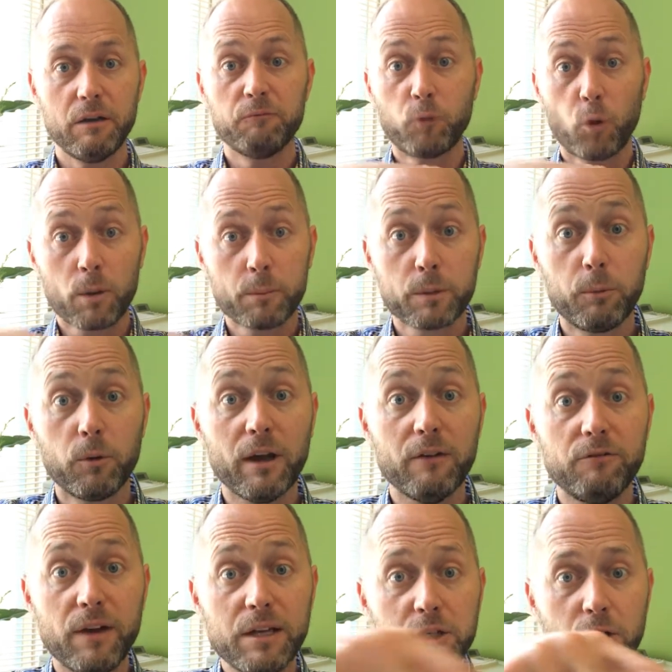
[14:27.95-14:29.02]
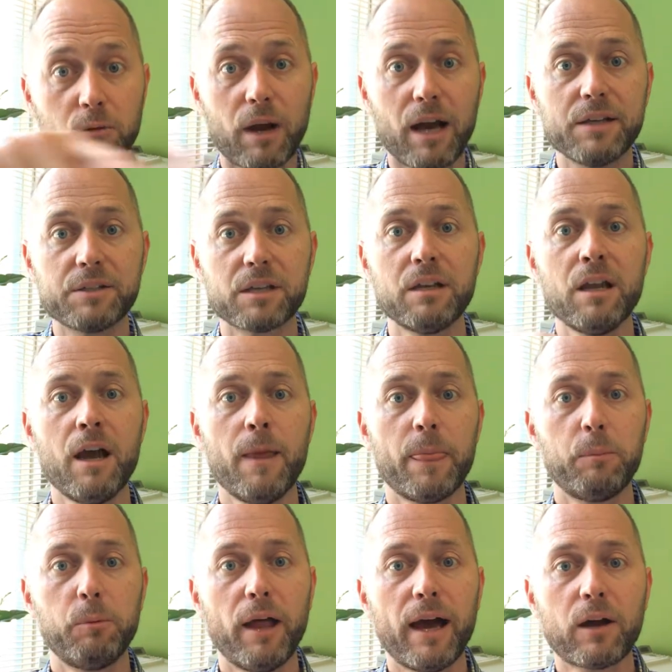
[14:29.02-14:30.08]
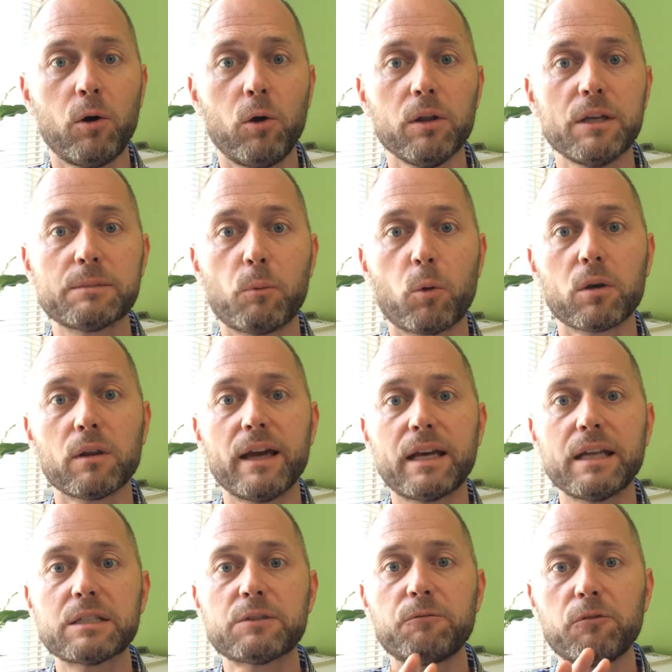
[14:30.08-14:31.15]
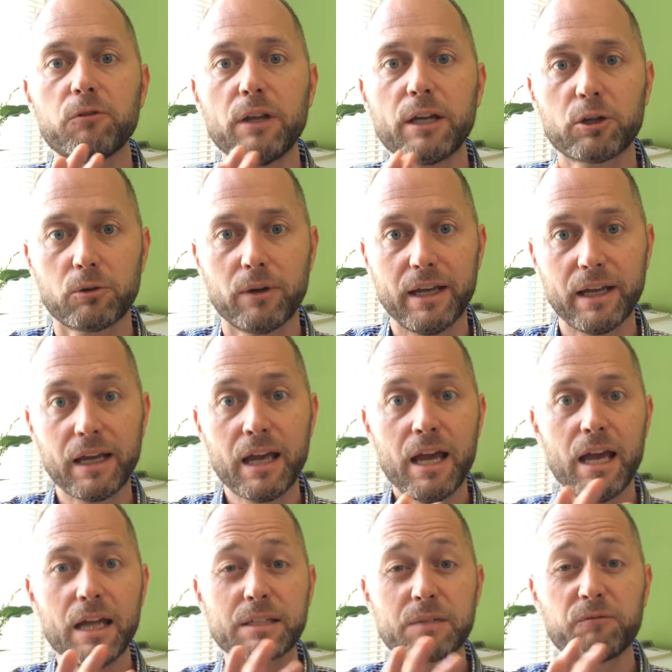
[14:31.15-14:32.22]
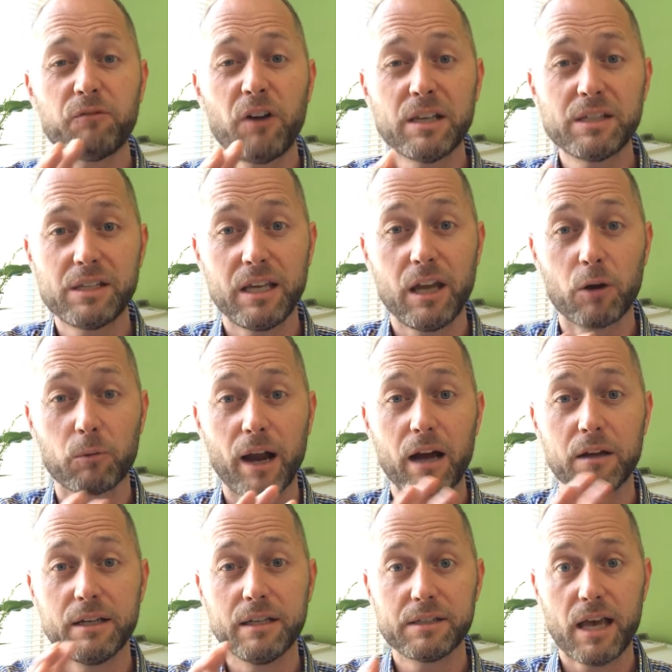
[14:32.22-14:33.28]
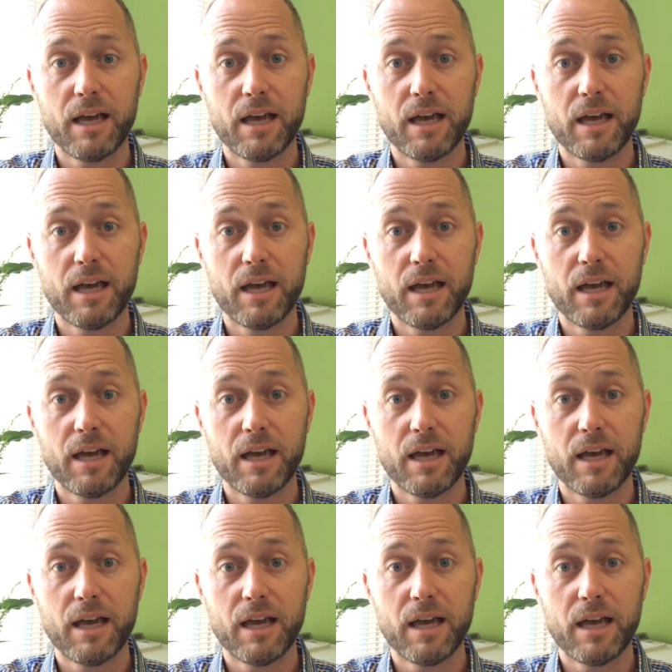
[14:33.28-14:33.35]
formidable event horizon, the black hole is more like it's flickering, it's fuzzy around its